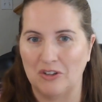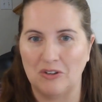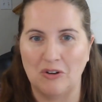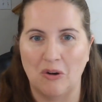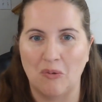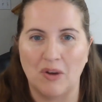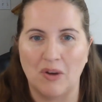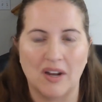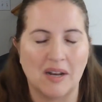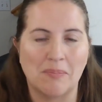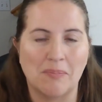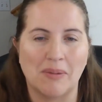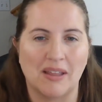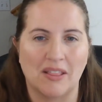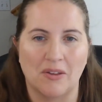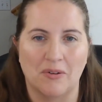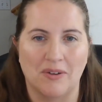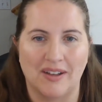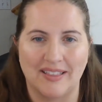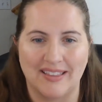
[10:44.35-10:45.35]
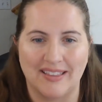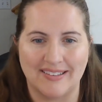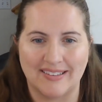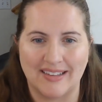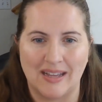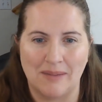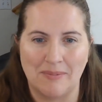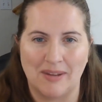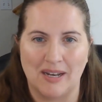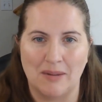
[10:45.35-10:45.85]
You don't want to be the one
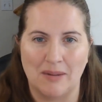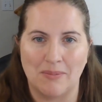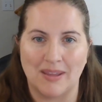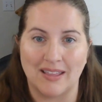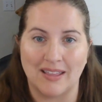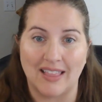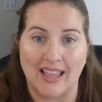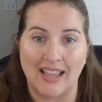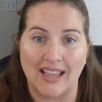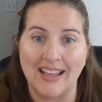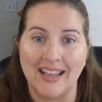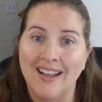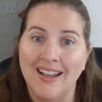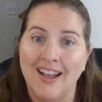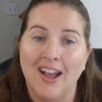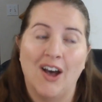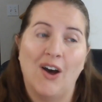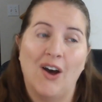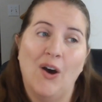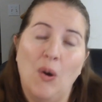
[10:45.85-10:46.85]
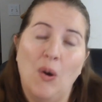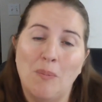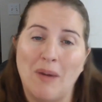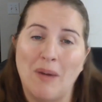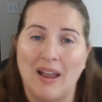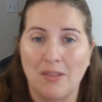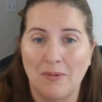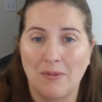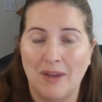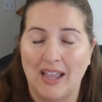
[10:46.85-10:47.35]
that's coming and being like, "Oh,
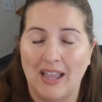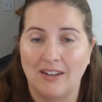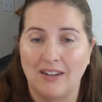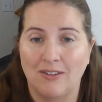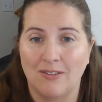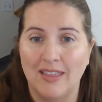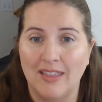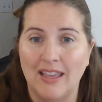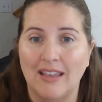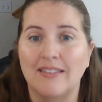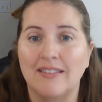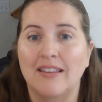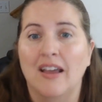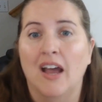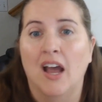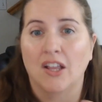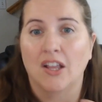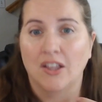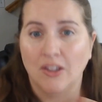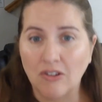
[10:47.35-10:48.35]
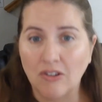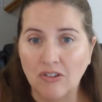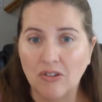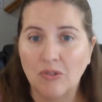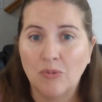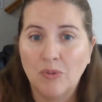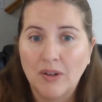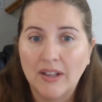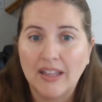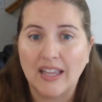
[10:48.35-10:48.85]
by the way, I do this. You
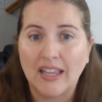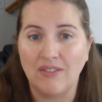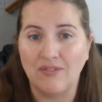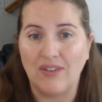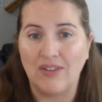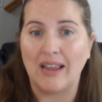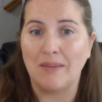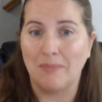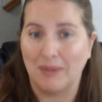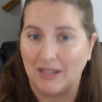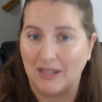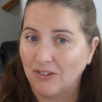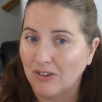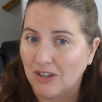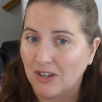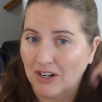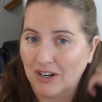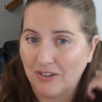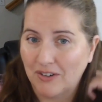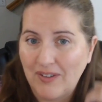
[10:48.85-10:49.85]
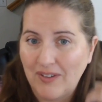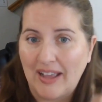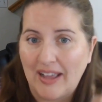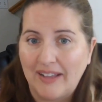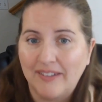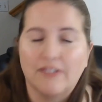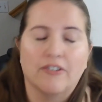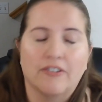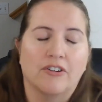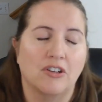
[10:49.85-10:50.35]
should really invite me to your
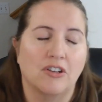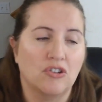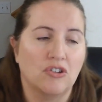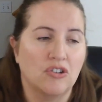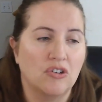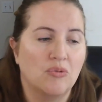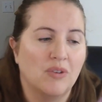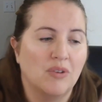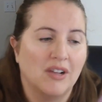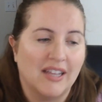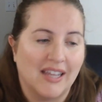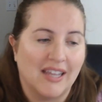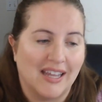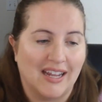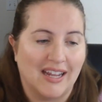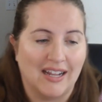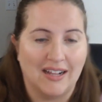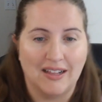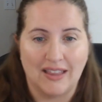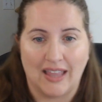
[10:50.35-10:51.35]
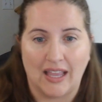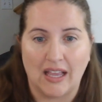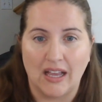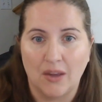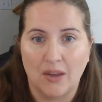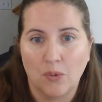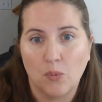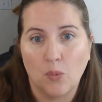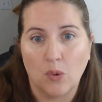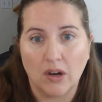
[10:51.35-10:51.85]
events or you should really
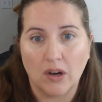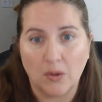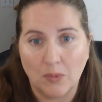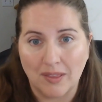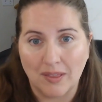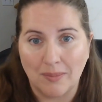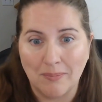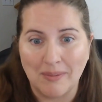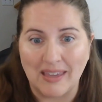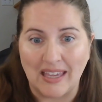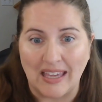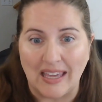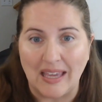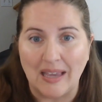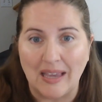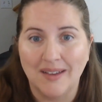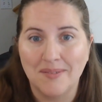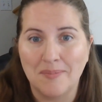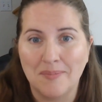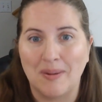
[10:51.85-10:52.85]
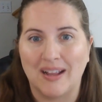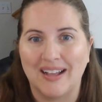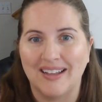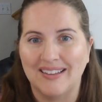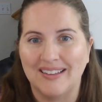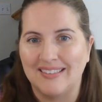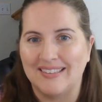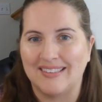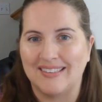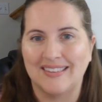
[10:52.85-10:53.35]
like work with me
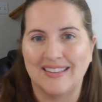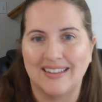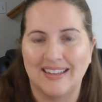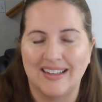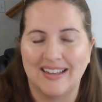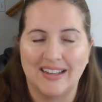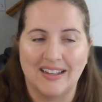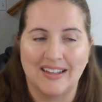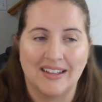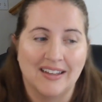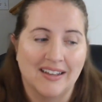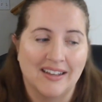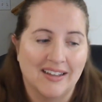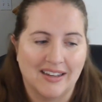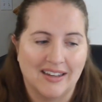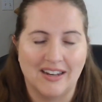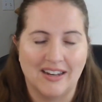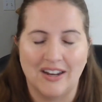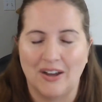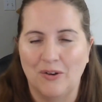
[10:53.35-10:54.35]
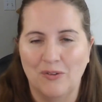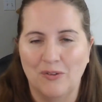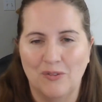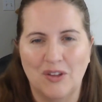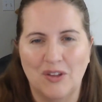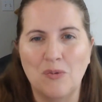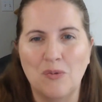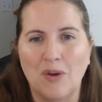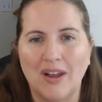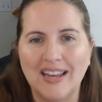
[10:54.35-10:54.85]
because, you
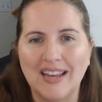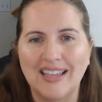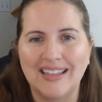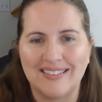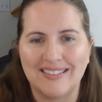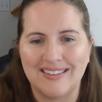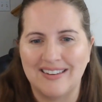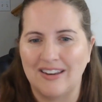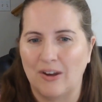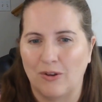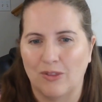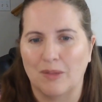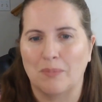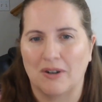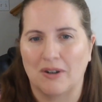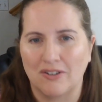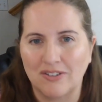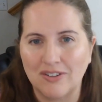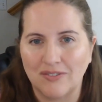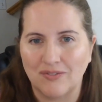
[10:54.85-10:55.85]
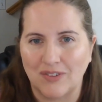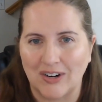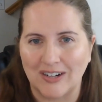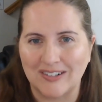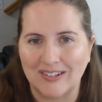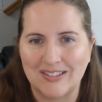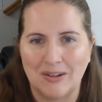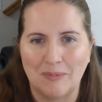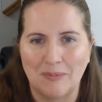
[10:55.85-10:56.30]
want to get to know the person first.